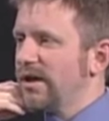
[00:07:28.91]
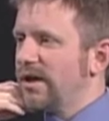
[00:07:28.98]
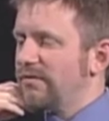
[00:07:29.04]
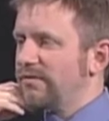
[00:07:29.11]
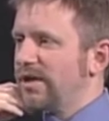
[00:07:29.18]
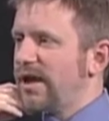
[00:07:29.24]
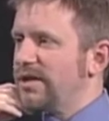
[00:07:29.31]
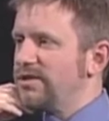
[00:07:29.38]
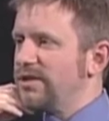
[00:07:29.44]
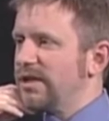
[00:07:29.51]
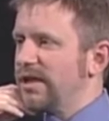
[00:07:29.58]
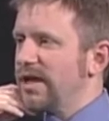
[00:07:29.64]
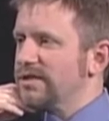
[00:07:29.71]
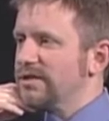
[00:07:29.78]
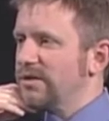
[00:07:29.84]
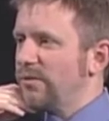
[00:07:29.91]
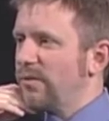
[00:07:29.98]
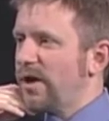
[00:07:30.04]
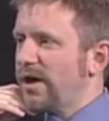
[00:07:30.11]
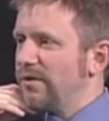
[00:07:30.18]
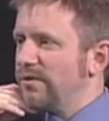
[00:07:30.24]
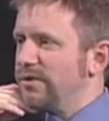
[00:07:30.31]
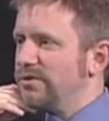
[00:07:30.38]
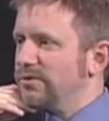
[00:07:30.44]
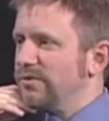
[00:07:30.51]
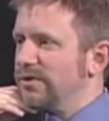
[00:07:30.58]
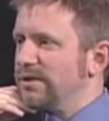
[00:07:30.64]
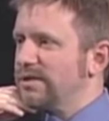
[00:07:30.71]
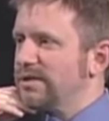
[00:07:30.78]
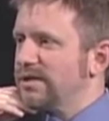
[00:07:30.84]
of logic and asking why we do
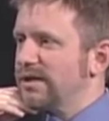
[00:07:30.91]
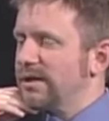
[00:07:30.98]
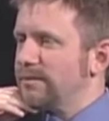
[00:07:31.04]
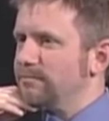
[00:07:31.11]
it,